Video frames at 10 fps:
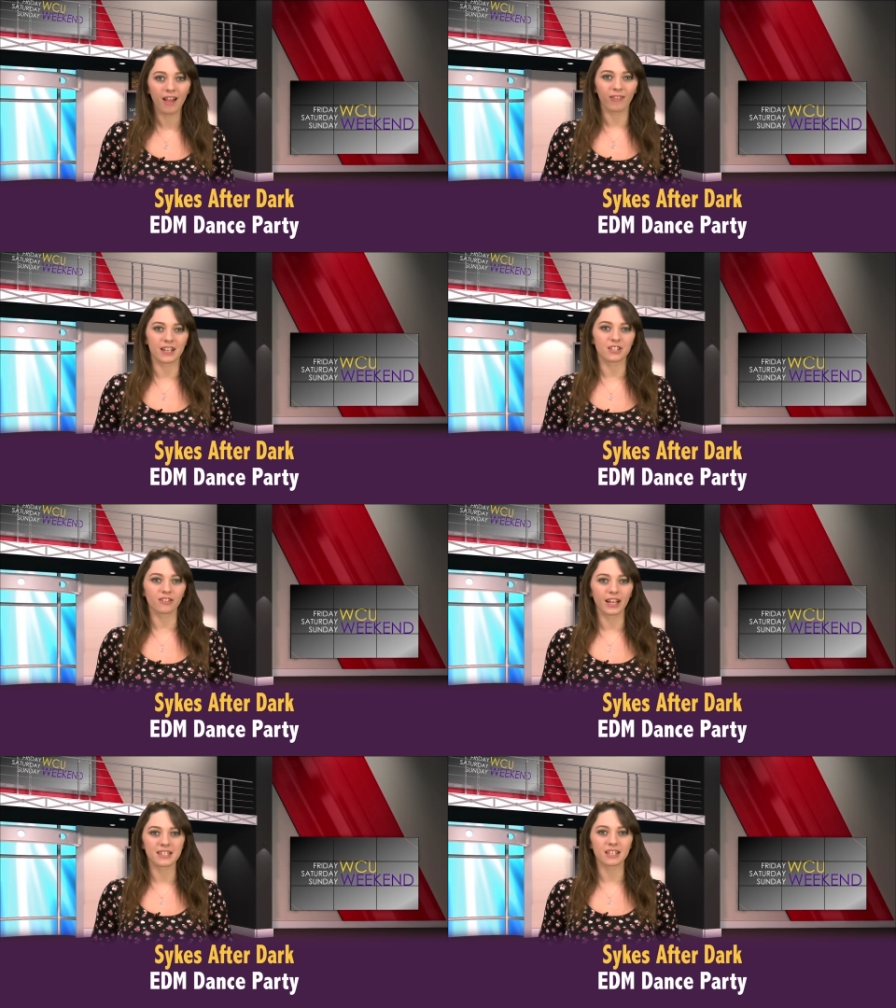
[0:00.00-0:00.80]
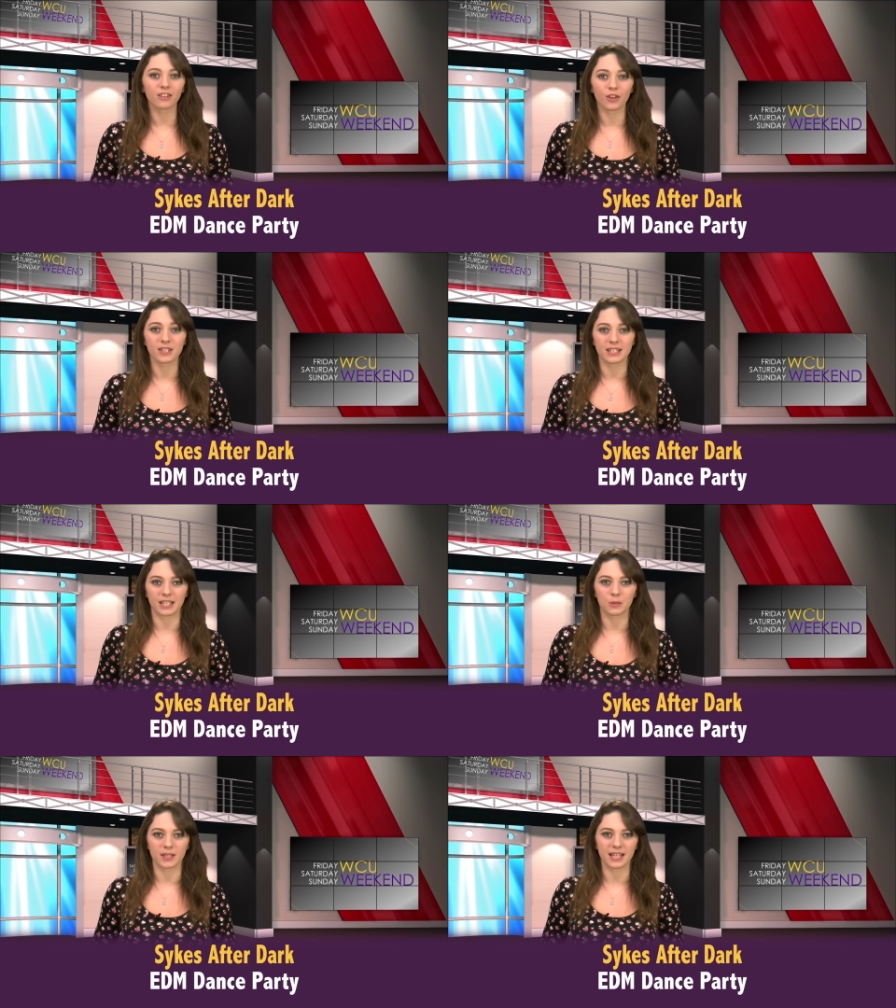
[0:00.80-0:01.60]
Laser lights and glow
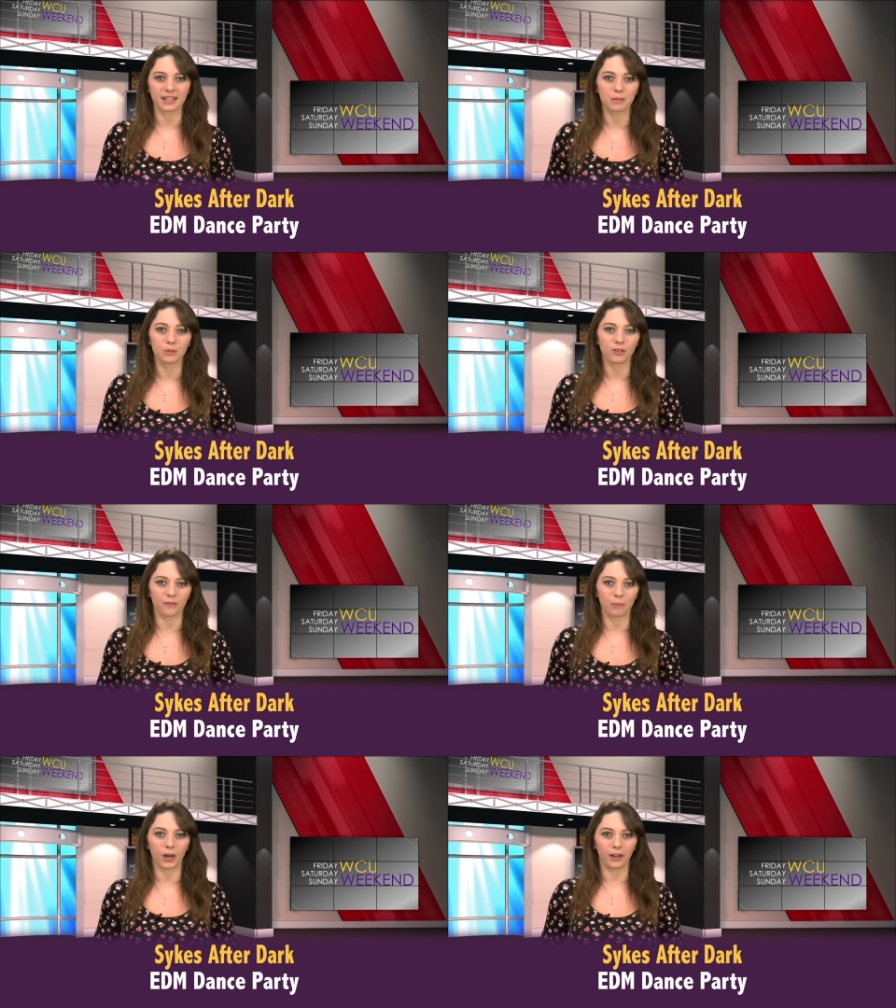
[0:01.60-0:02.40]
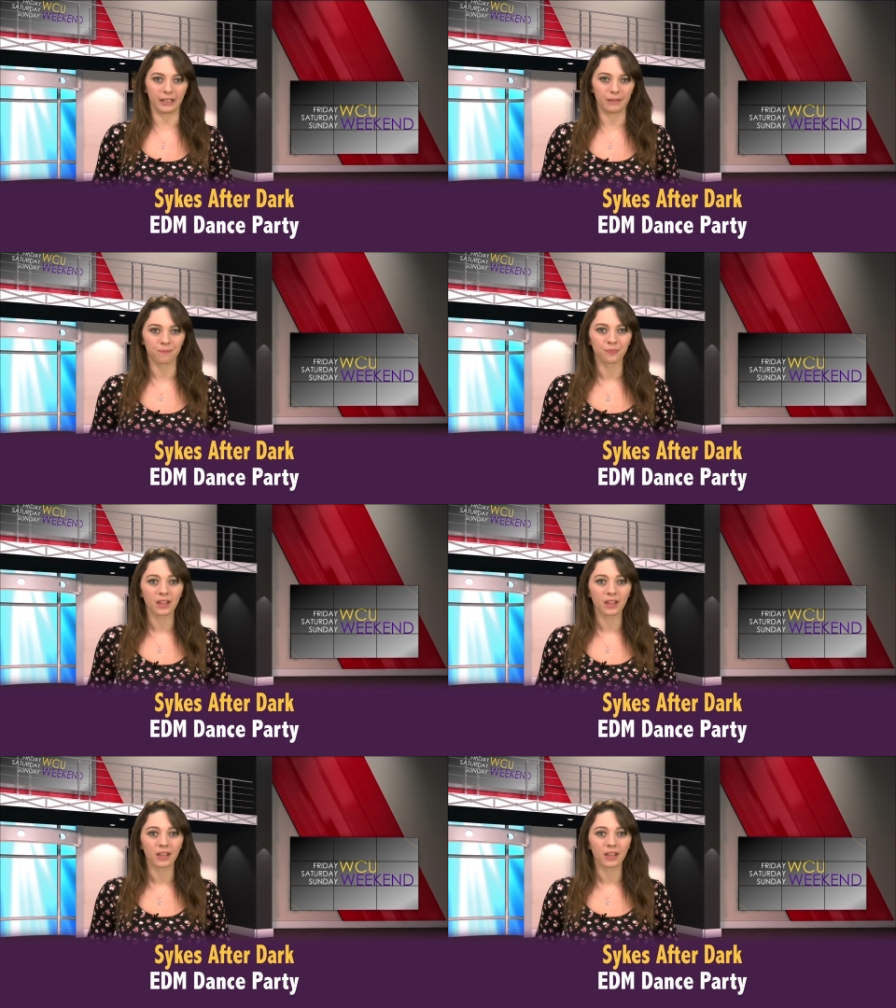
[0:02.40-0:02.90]
sticks will set the mood of the party.